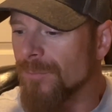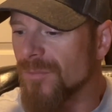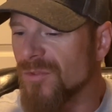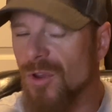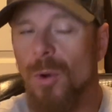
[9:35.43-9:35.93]

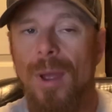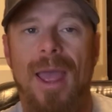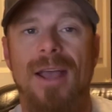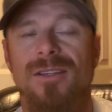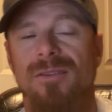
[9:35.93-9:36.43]
So
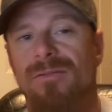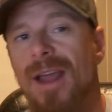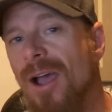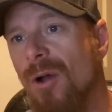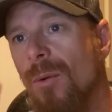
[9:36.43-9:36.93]
as of
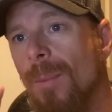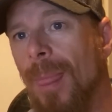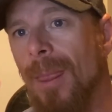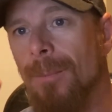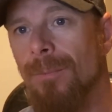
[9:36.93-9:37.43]
now,
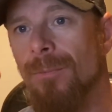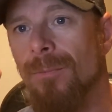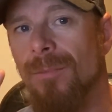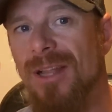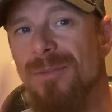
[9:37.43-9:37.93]

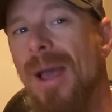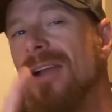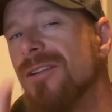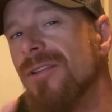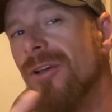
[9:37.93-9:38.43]
it's
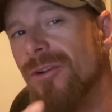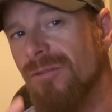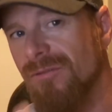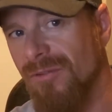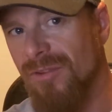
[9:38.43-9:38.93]
back to the
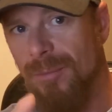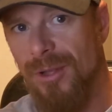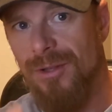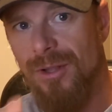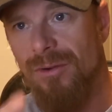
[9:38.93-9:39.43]
$150
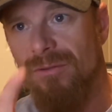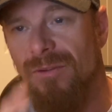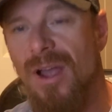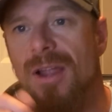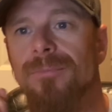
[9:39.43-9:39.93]
million
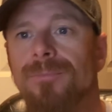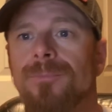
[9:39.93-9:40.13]
fine,